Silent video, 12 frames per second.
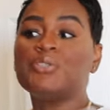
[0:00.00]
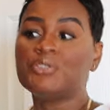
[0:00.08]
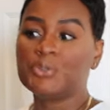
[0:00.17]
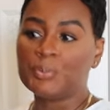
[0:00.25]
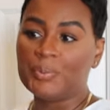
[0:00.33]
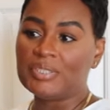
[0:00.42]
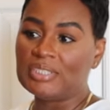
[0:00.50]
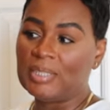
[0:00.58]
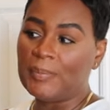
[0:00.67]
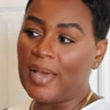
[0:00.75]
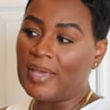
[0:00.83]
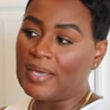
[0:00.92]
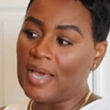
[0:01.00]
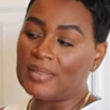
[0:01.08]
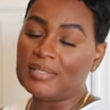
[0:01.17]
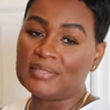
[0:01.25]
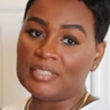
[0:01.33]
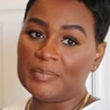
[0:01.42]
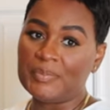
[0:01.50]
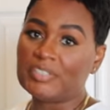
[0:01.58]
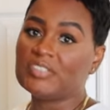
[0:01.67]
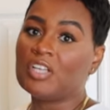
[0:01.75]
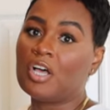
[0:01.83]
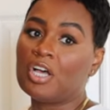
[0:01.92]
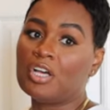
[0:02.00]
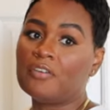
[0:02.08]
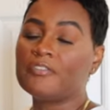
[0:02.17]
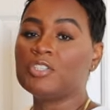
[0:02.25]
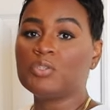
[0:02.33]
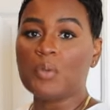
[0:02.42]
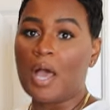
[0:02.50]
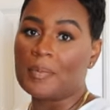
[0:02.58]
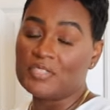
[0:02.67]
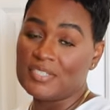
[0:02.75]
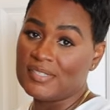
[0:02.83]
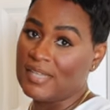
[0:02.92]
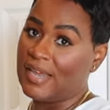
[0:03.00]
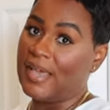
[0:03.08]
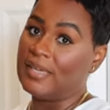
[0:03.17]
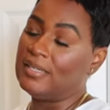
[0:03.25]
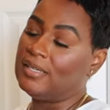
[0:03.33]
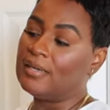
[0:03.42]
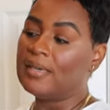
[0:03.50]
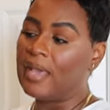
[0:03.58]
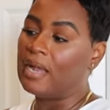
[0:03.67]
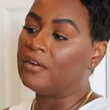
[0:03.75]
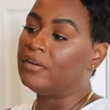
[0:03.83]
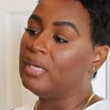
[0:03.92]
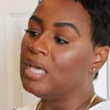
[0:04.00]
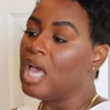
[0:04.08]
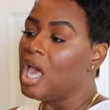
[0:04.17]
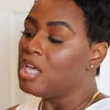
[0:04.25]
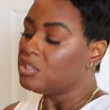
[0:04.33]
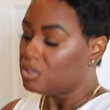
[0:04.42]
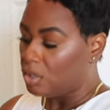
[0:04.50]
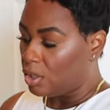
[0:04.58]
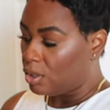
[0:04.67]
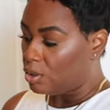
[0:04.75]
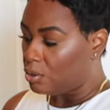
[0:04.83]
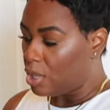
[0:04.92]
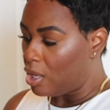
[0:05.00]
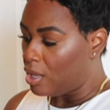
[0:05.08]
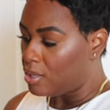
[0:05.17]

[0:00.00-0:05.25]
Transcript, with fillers: super deep I got the deepest of the two options that Ikea carry so